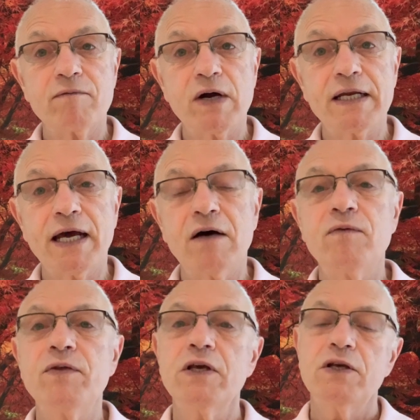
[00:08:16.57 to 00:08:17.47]
right
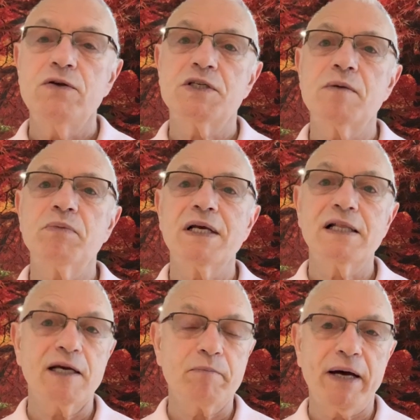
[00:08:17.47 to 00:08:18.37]
now, you simply
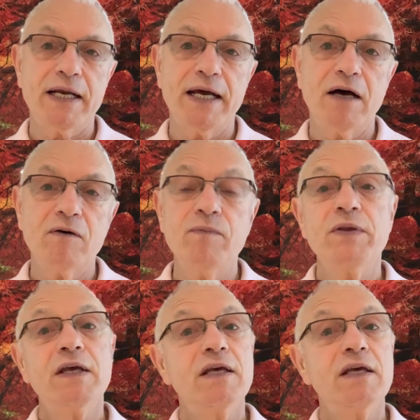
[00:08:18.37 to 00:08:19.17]
click Buy Now.